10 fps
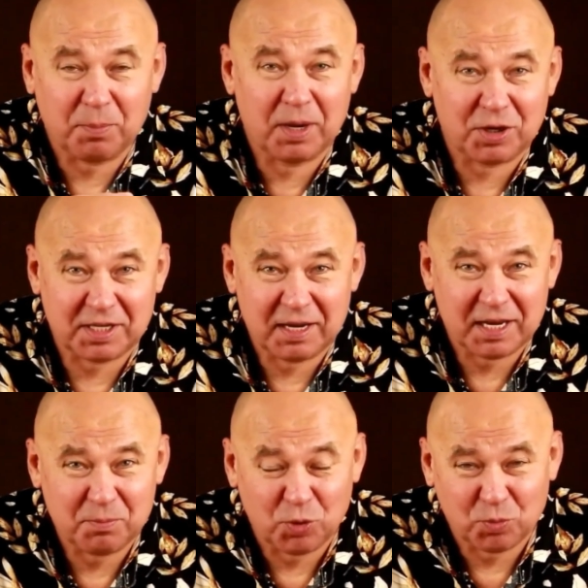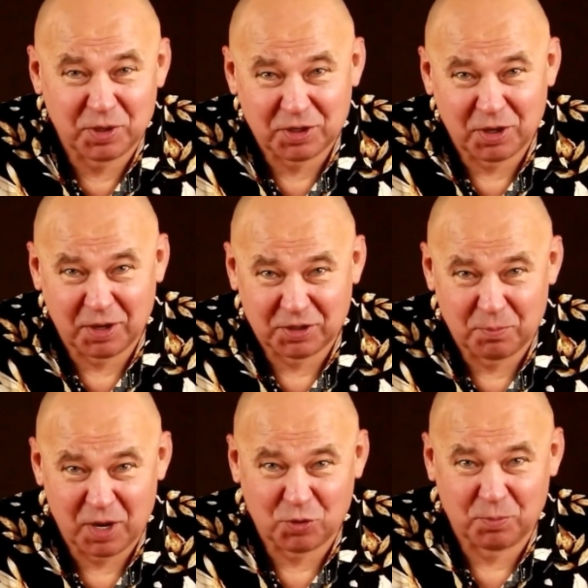because at that moment, the
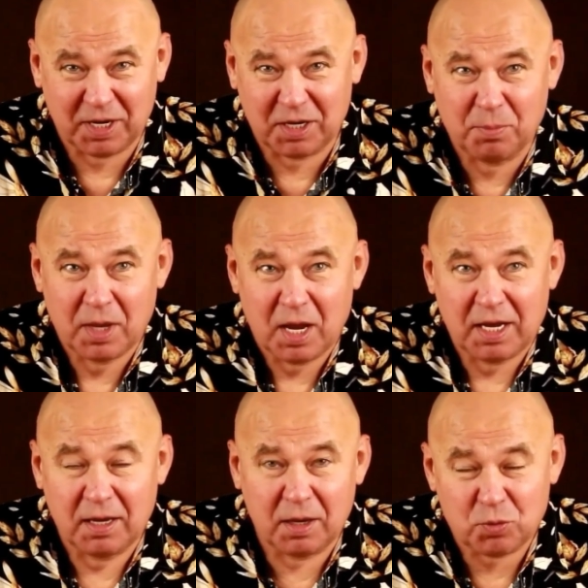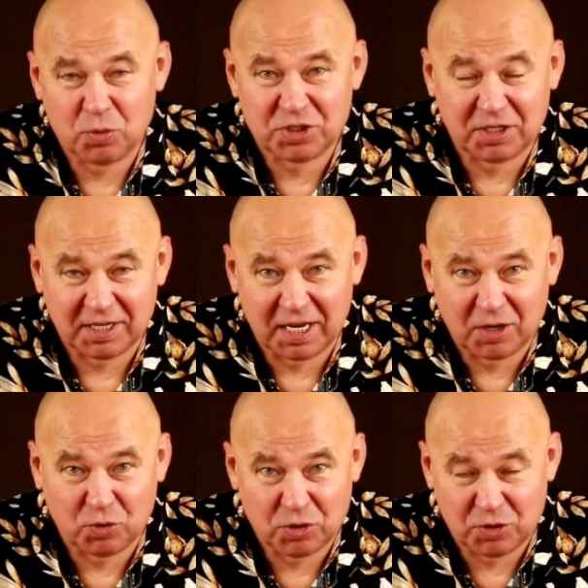power being applied, which is
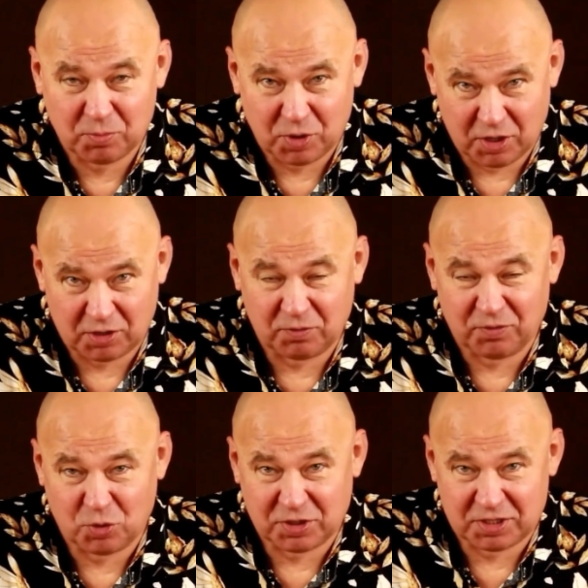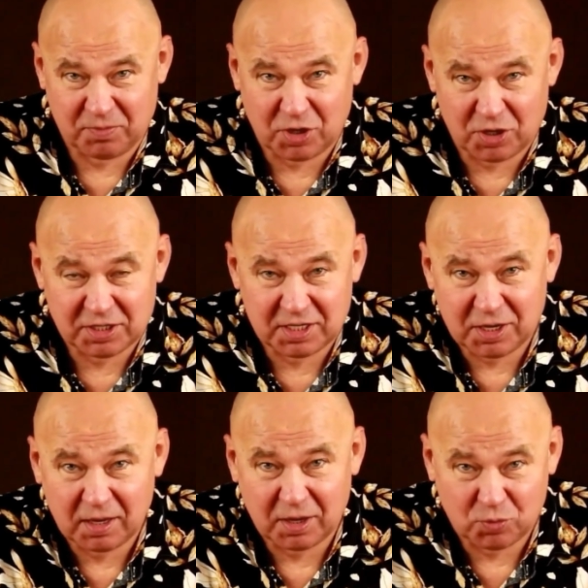equal to the product of force and
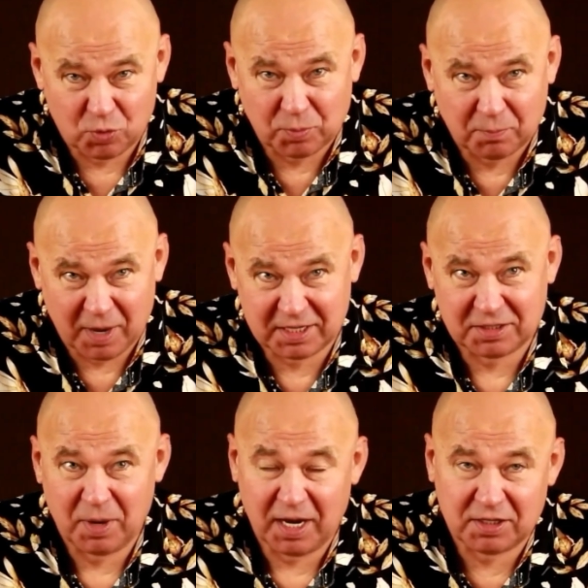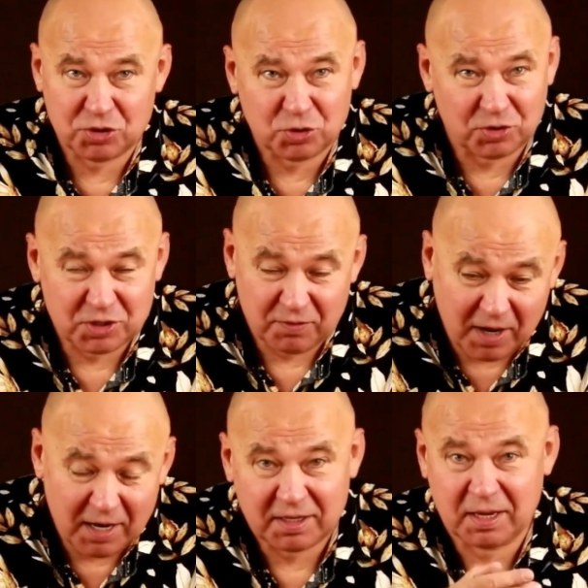velocity, will be maximized due to the
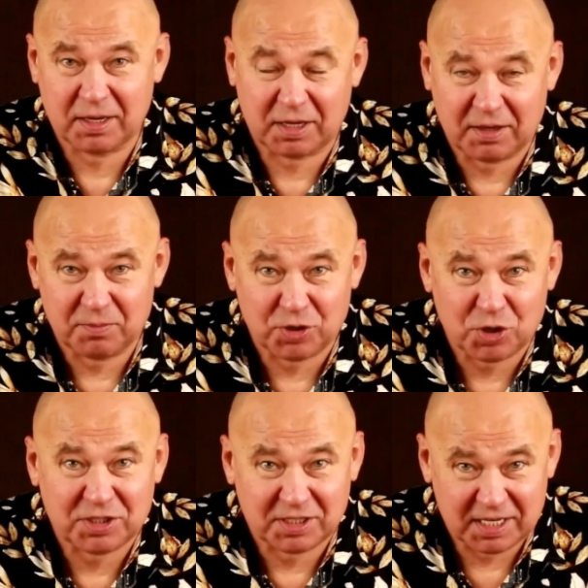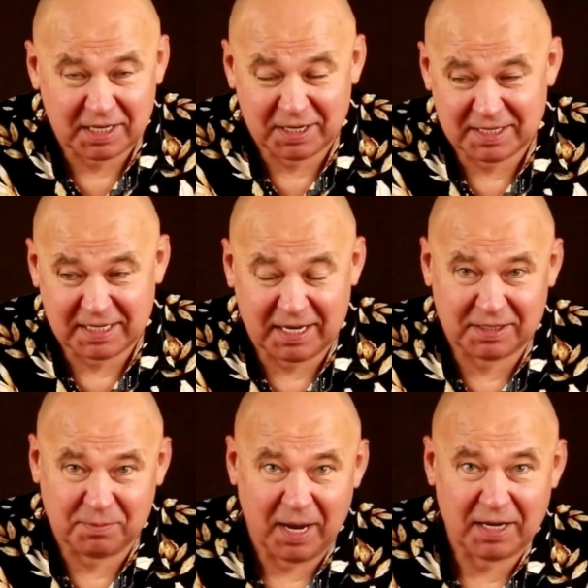fact that the velocity is at
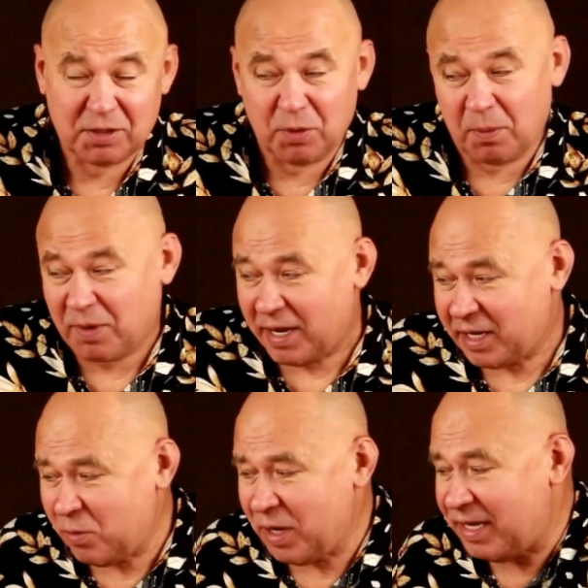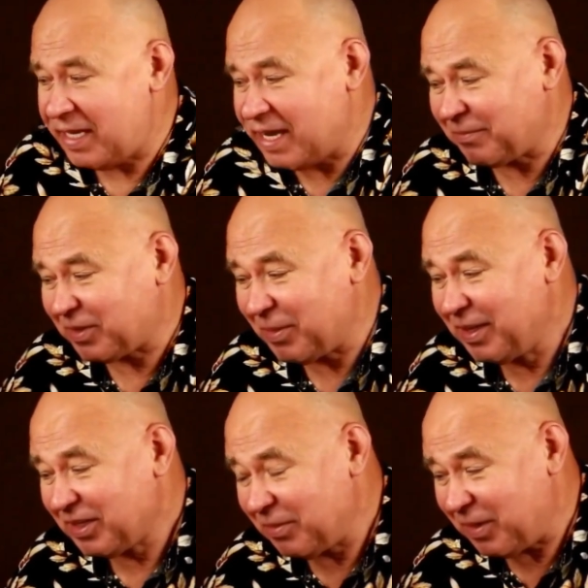its maximum. And at what exact
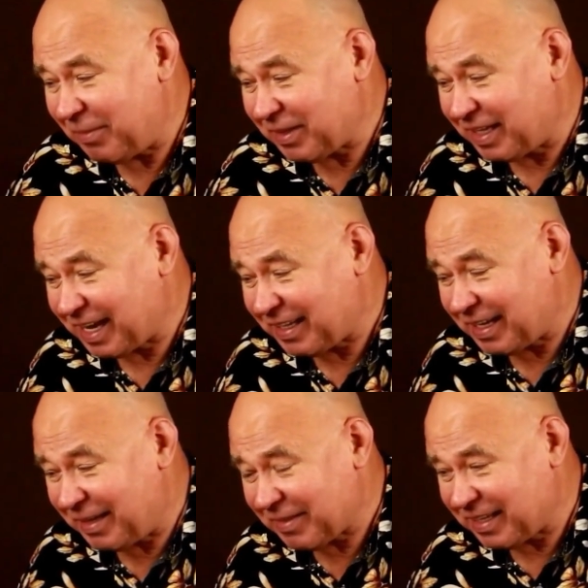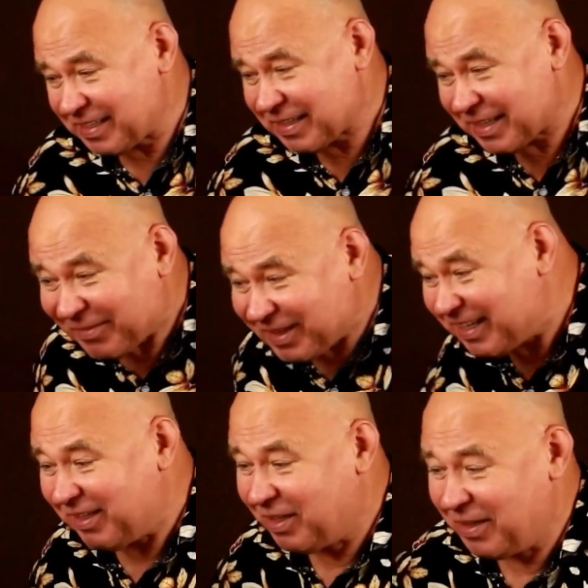moments should one precisely invest in this
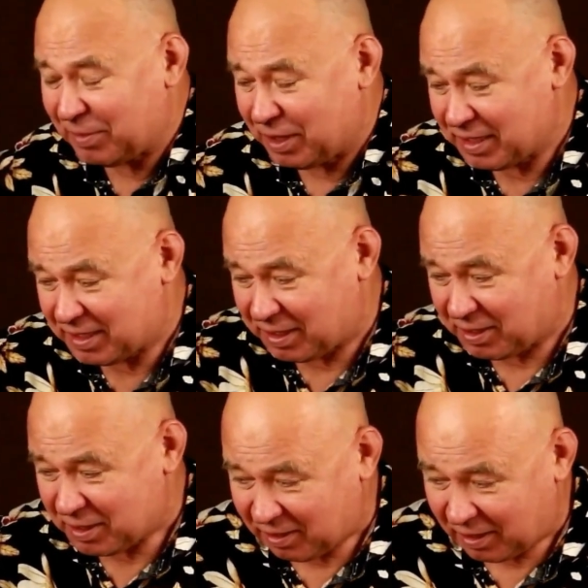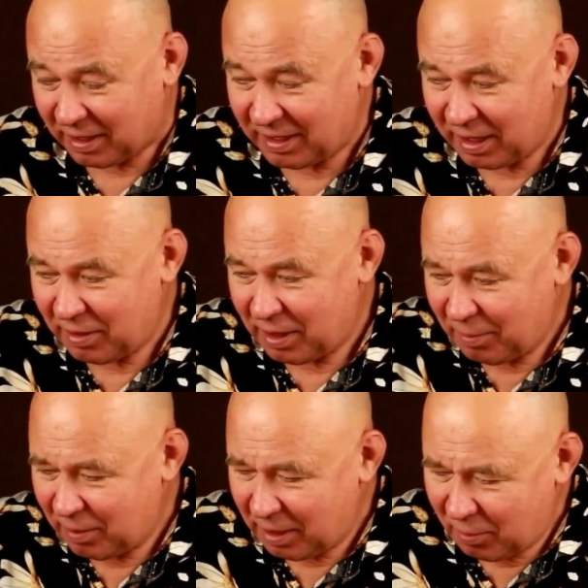particular device, considering the
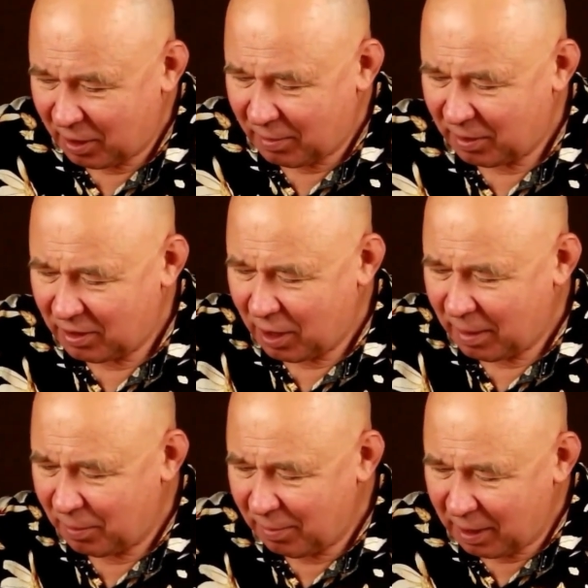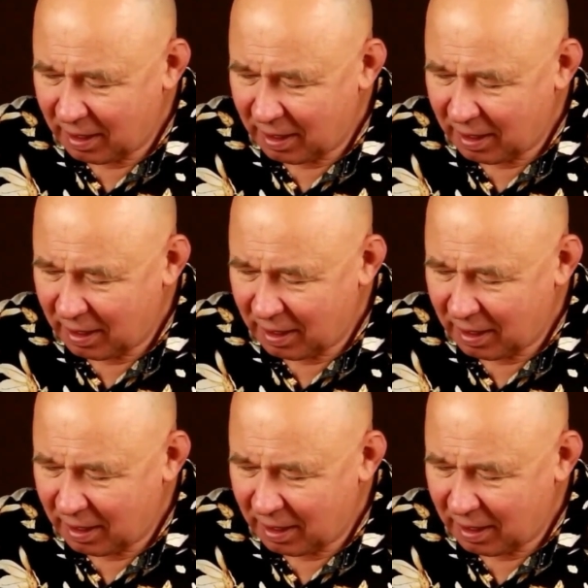best possible time to make